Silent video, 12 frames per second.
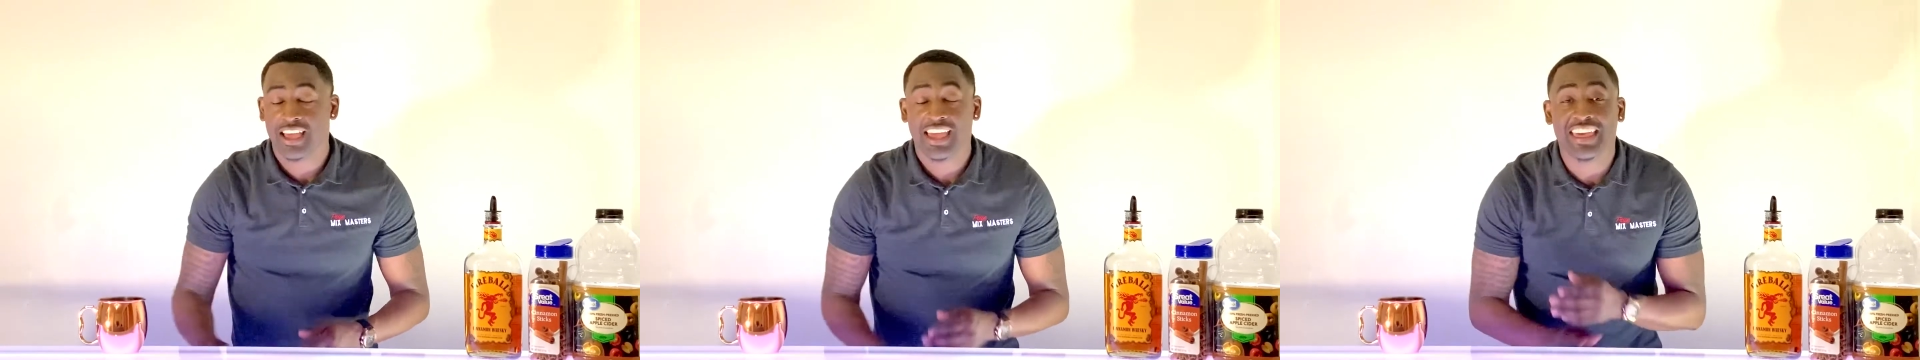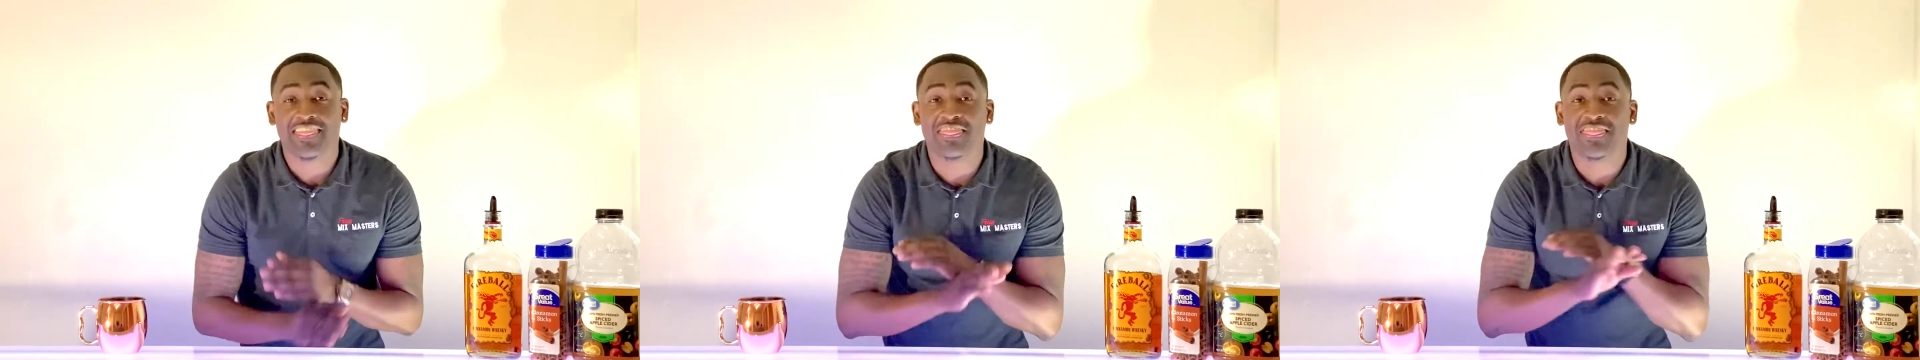
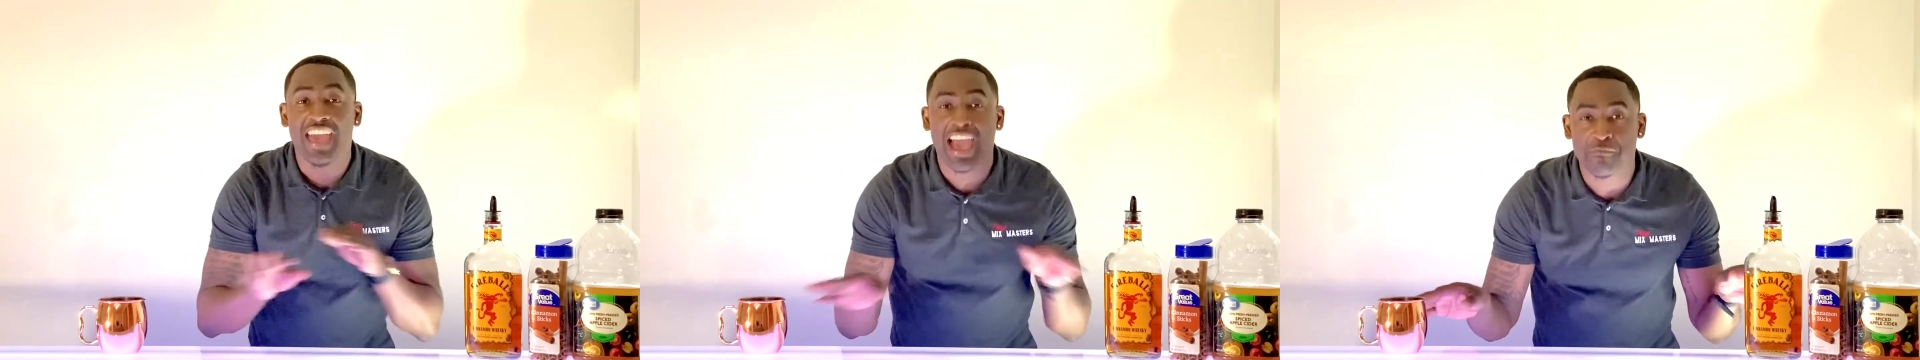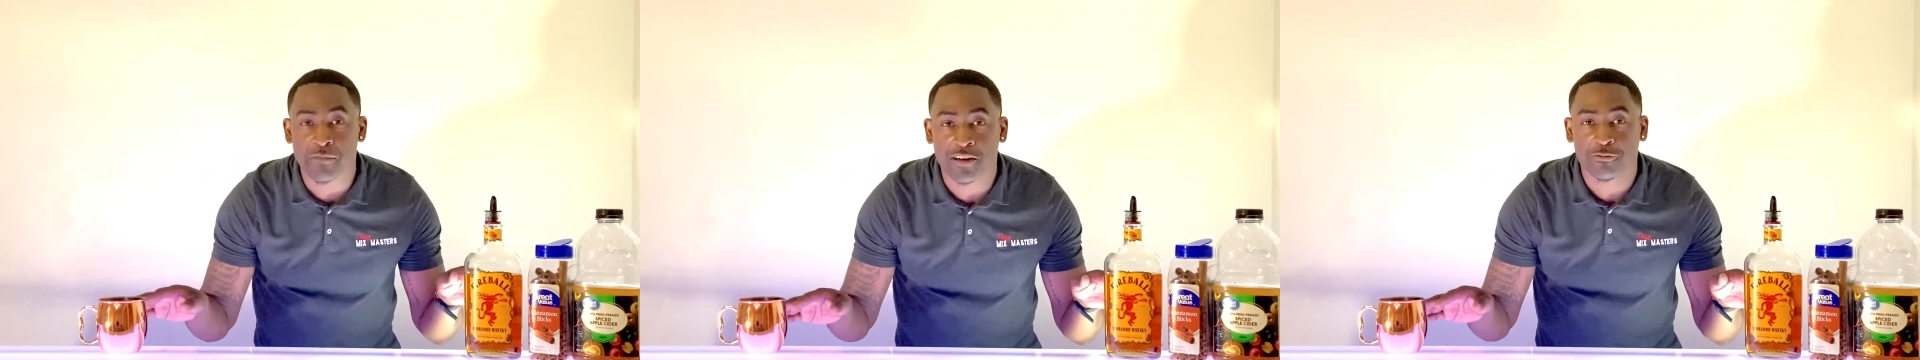And
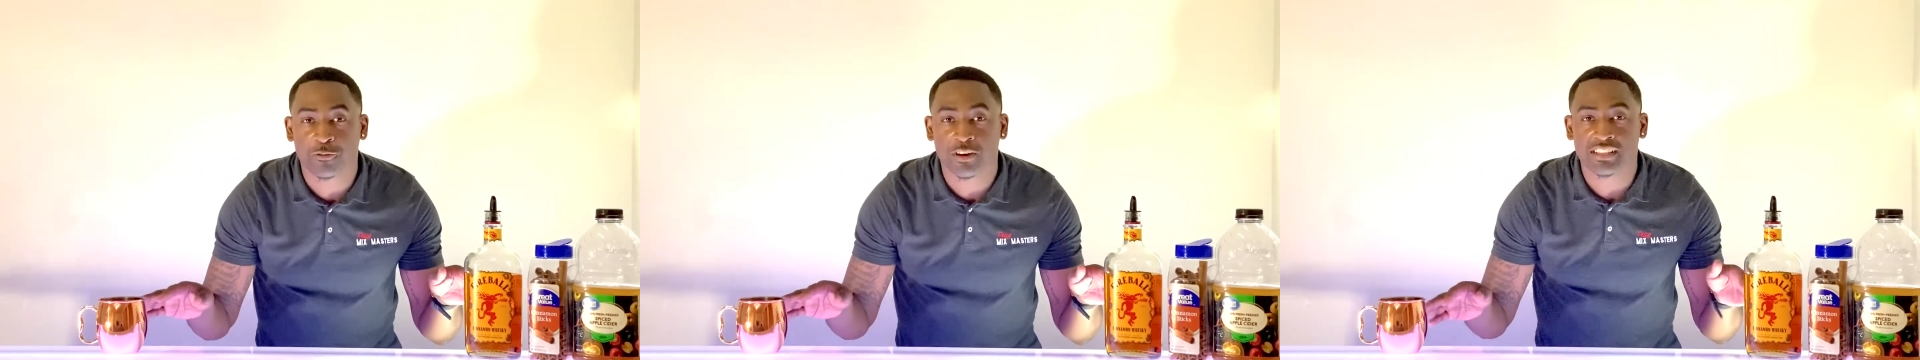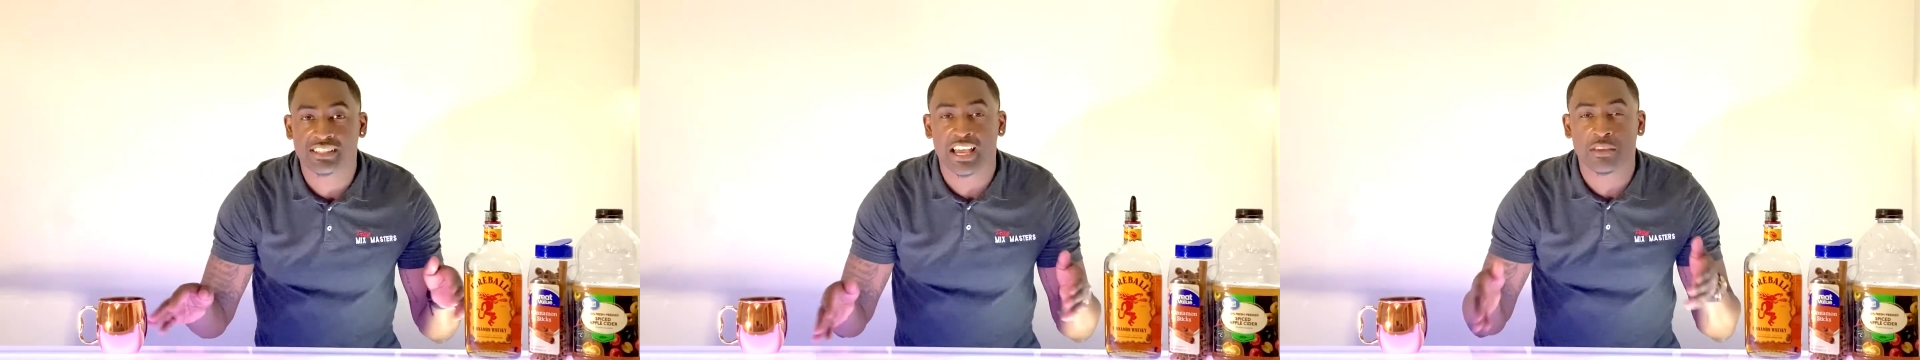that, my
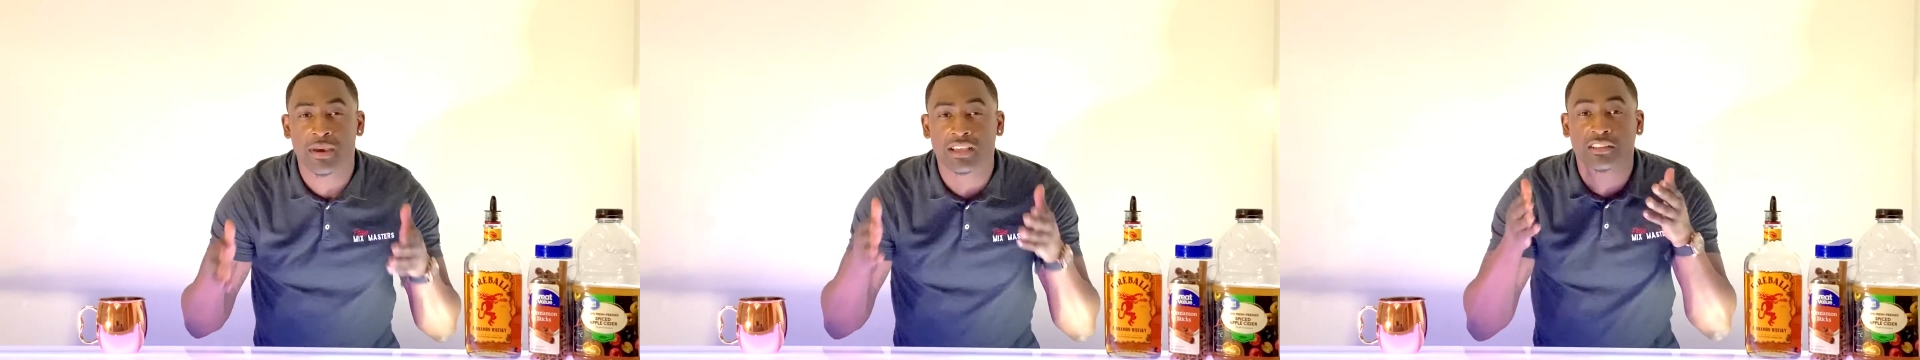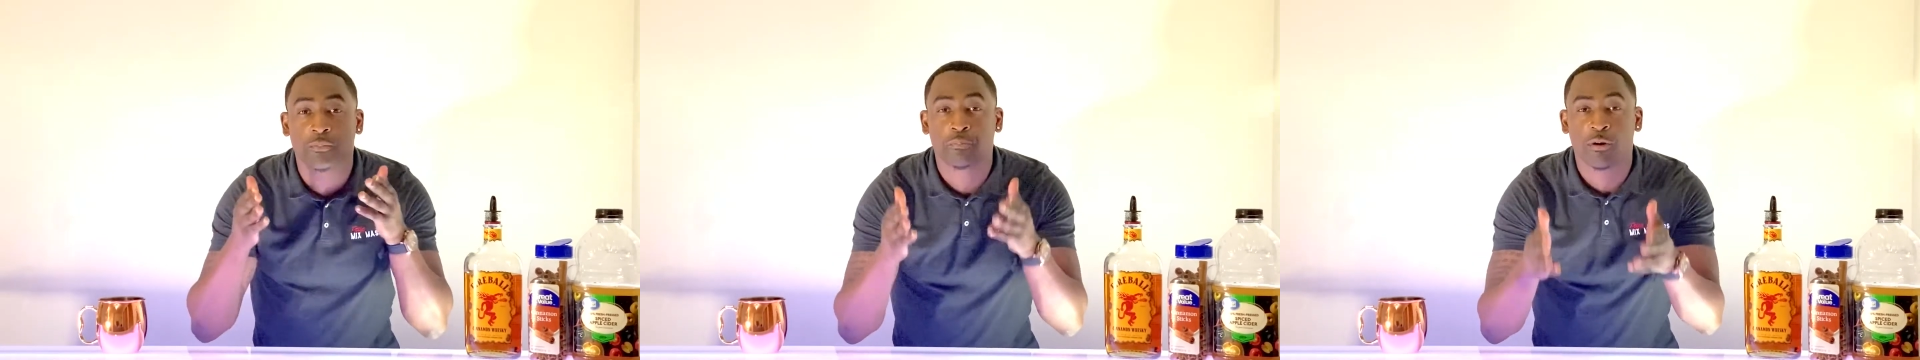friends, how you make
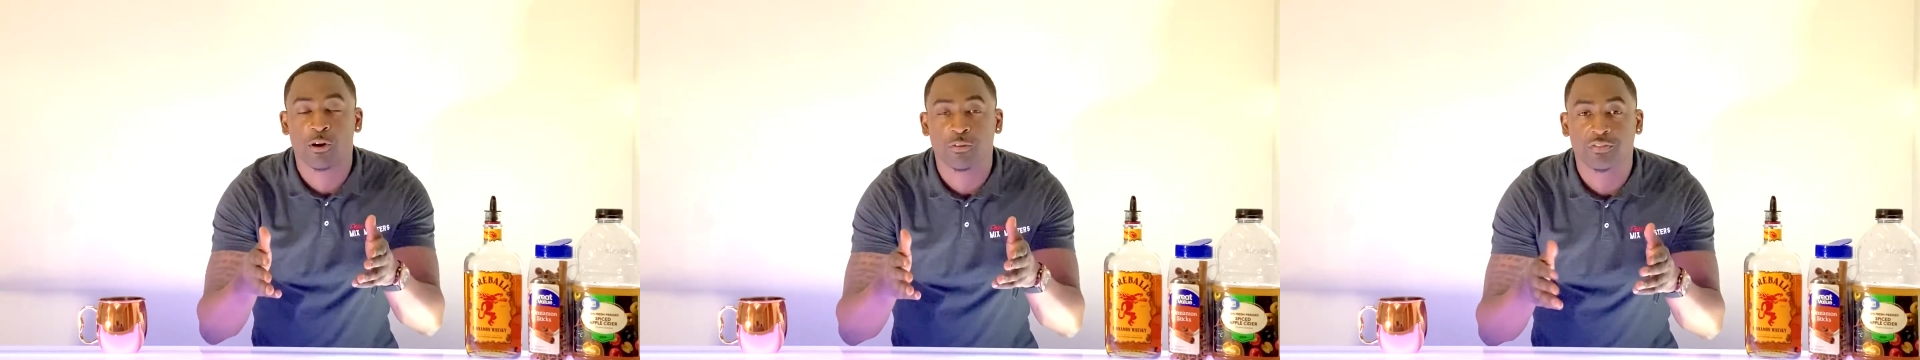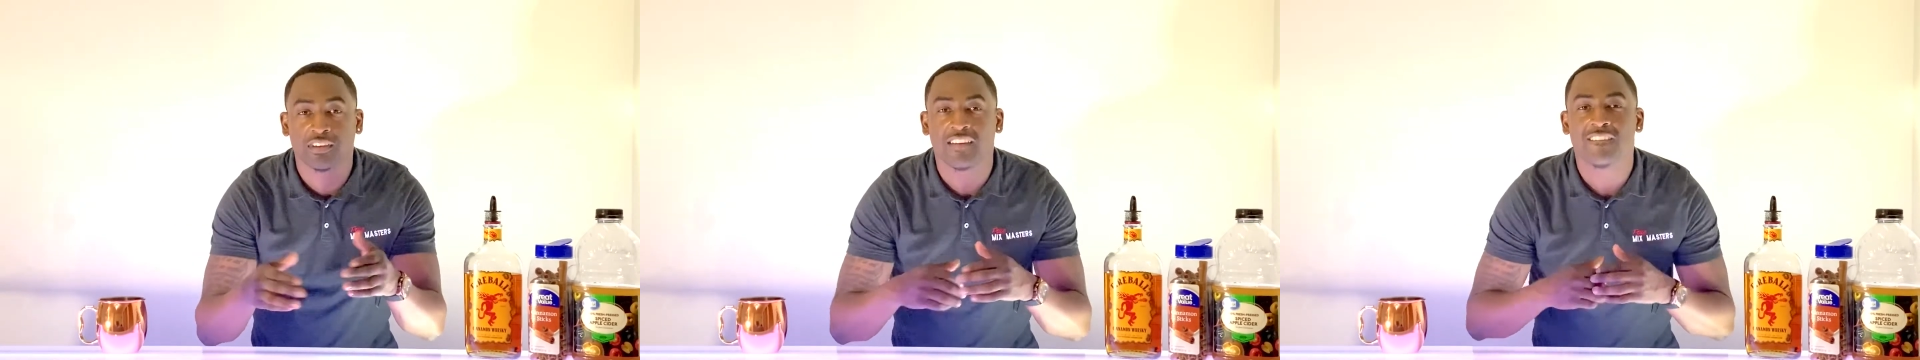the
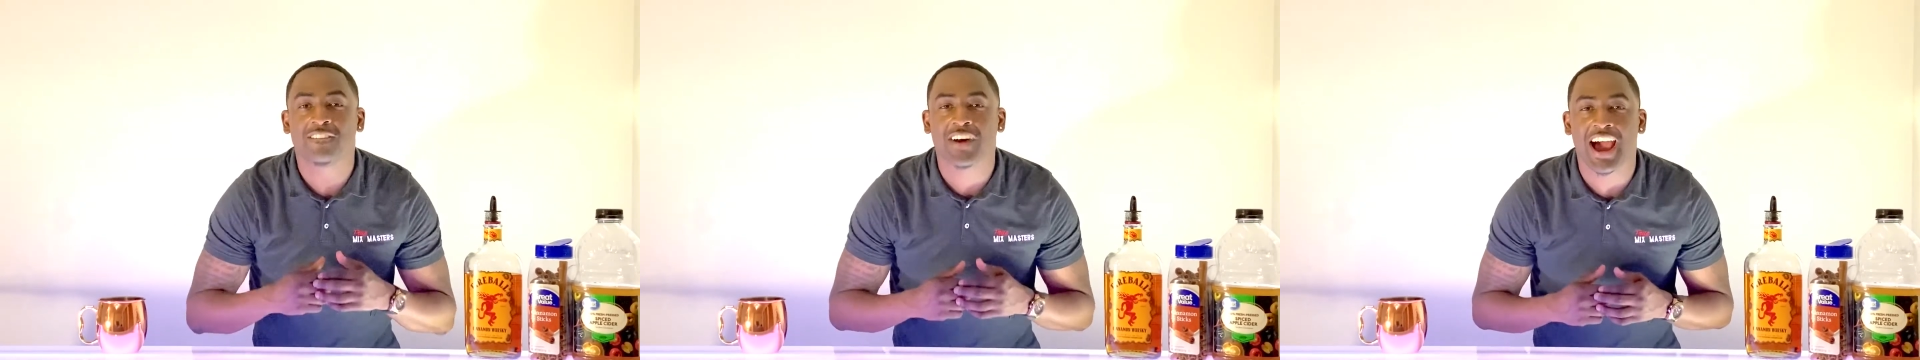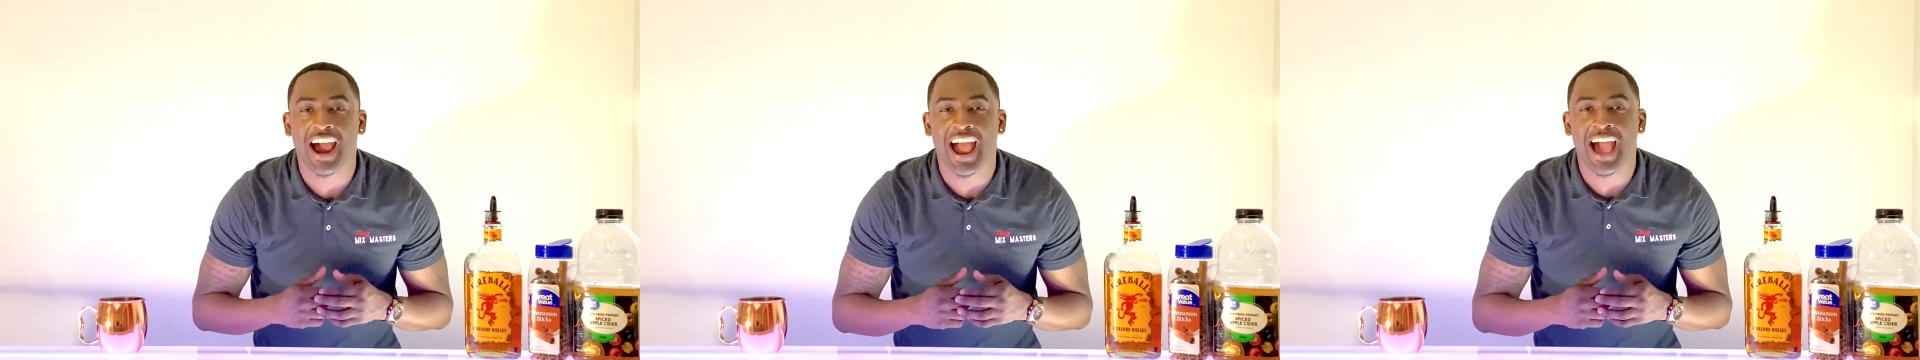perfect
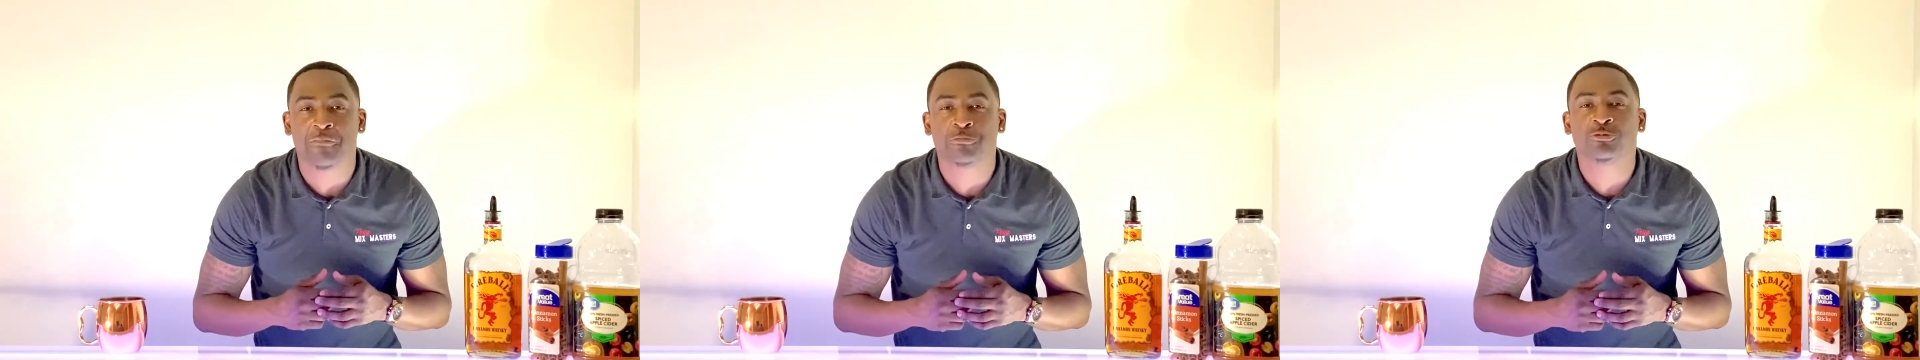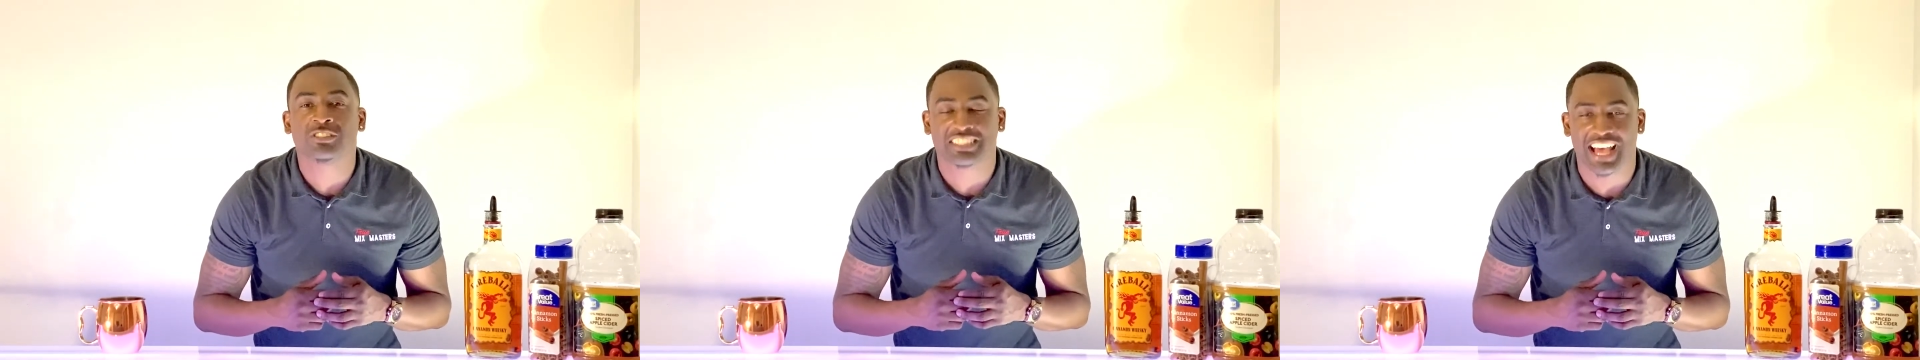fire apple
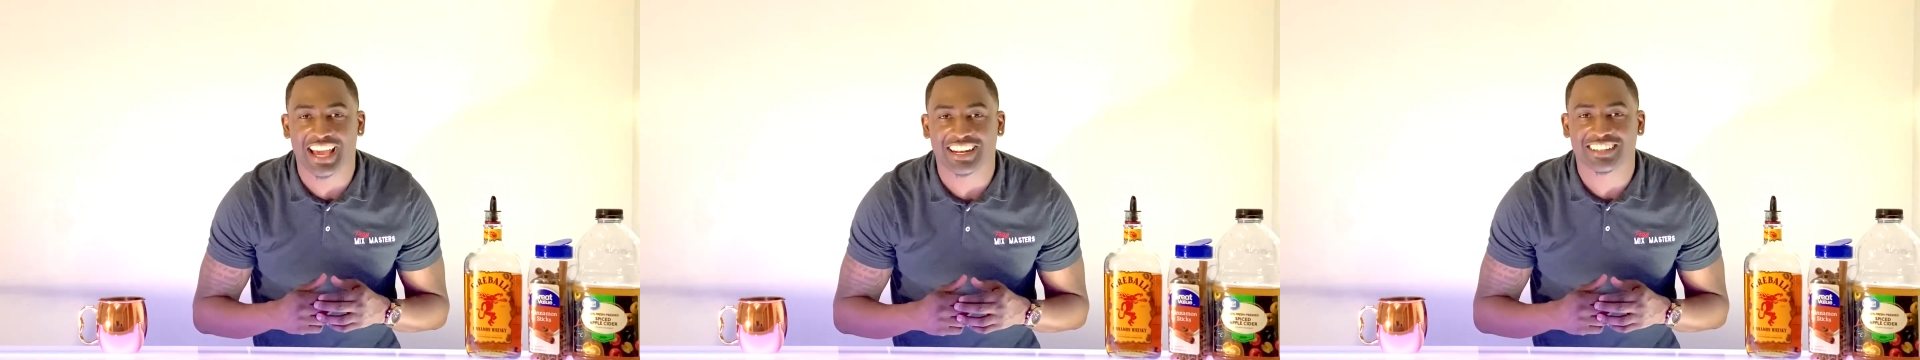cider.